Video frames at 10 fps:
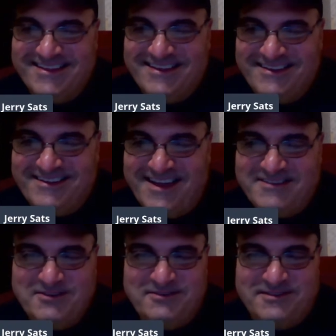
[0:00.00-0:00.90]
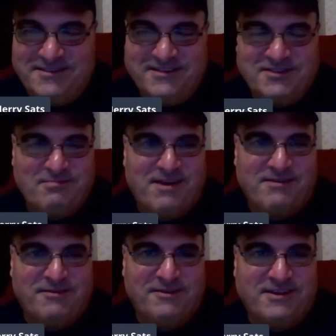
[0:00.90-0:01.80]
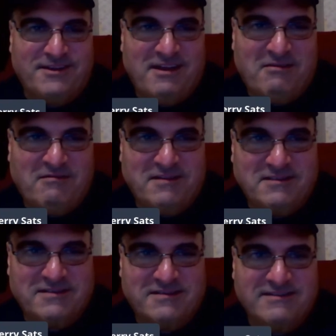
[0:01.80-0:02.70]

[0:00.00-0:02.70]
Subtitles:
Ain't that? Susan says you're better looking than Elvis.